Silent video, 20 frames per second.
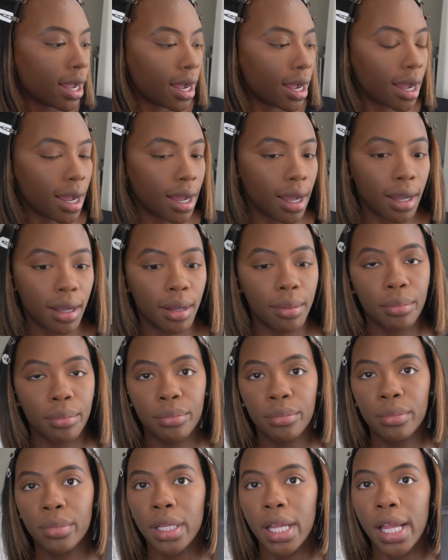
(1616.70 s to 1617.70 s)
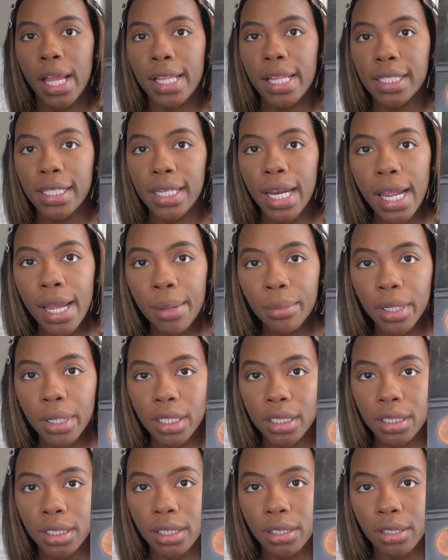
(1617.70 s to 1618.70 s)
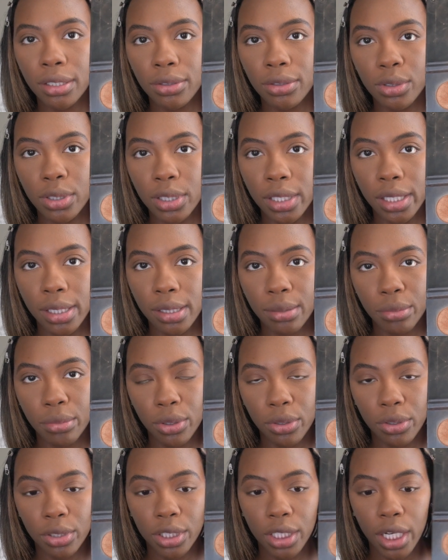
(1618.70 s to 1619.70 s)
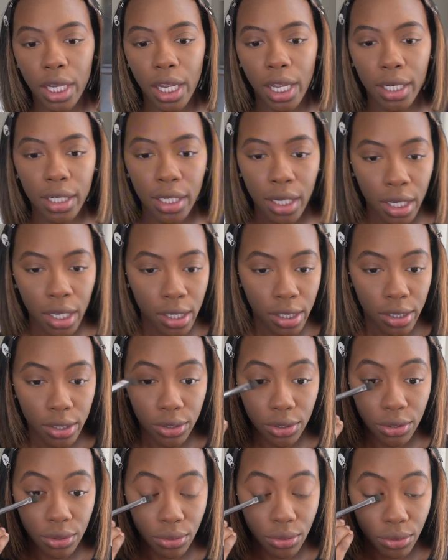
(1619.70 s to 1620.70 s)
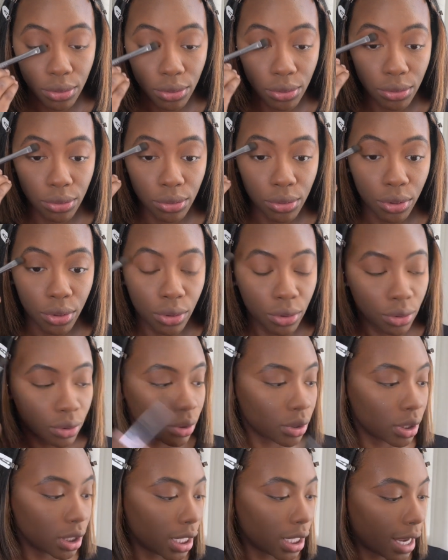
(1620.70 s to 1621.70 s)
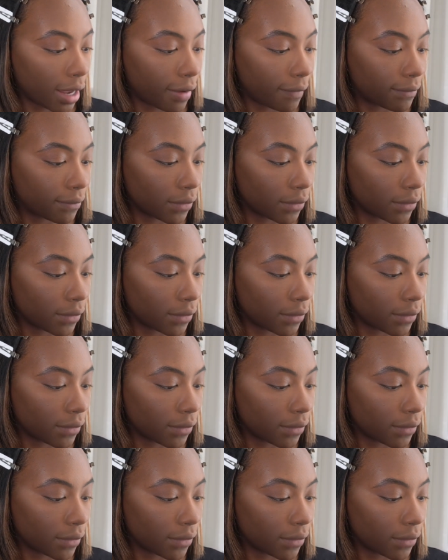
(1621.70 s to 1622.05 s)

And today I'm actually going to use this middle shade to create